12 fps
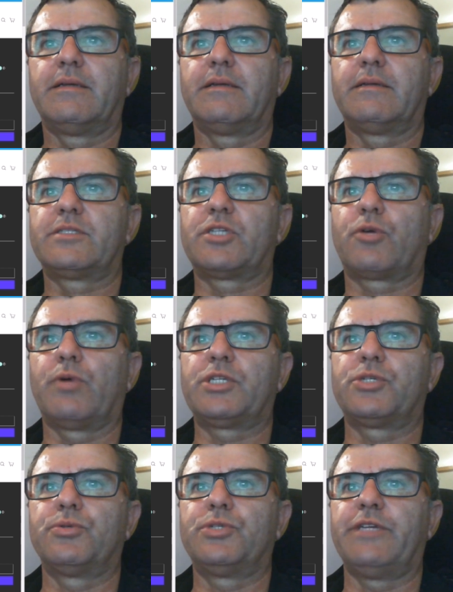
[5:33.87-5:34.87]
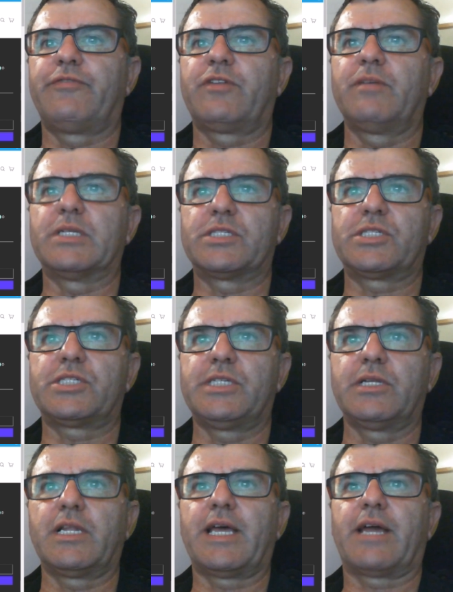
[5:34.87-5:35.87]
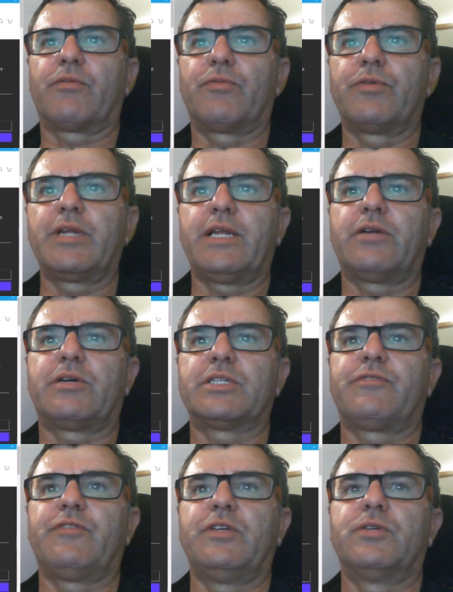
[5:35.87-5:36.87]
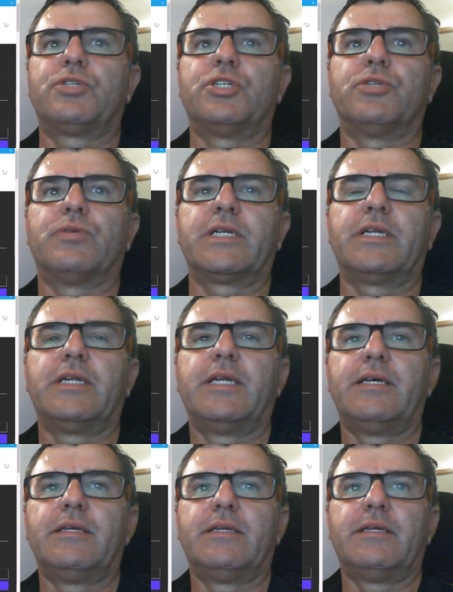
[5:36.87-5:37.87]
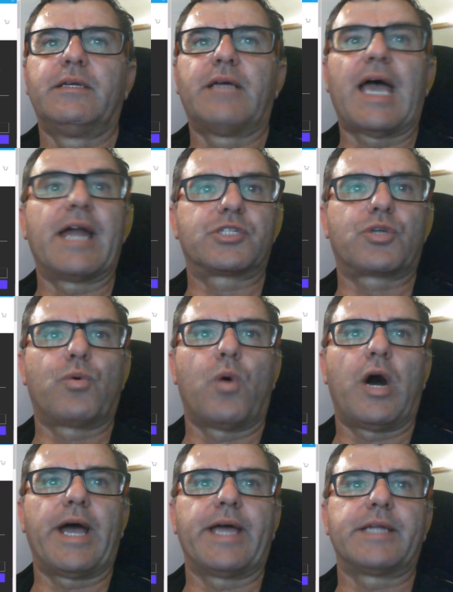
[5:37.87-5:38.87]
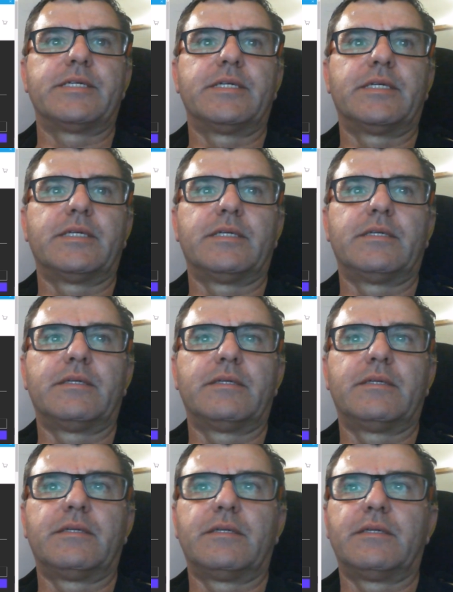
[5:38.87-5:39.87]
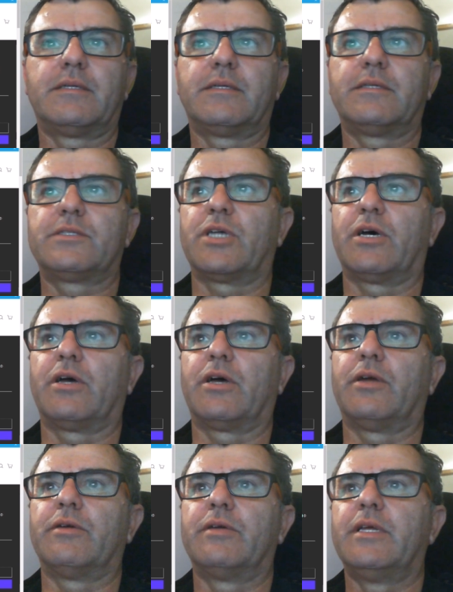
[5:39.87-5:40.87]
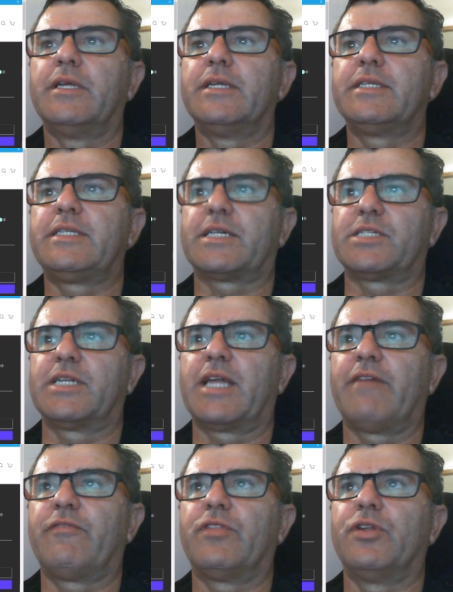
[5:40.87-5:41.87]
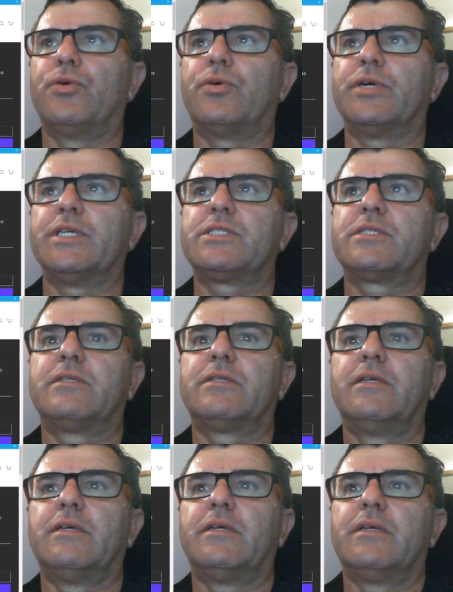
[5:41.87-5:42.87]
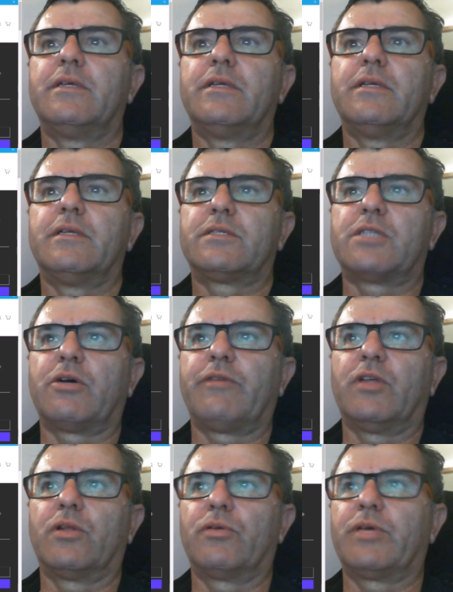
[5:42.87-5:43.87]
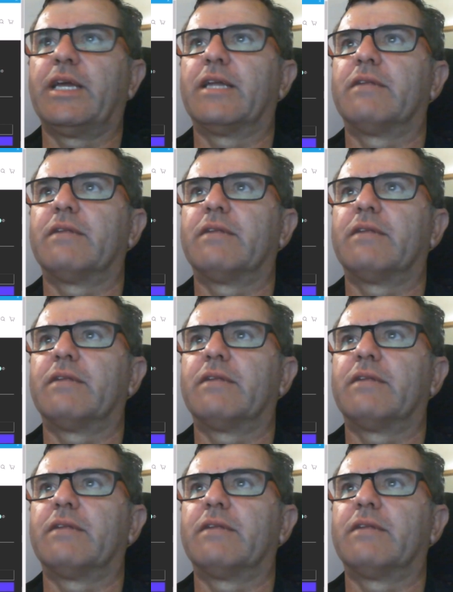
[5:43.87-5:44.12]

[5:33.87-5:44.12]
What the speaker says: sequential shifter, but still had a really nice feel to it, and it's quiet. So doesn't have the noise. So if you're looking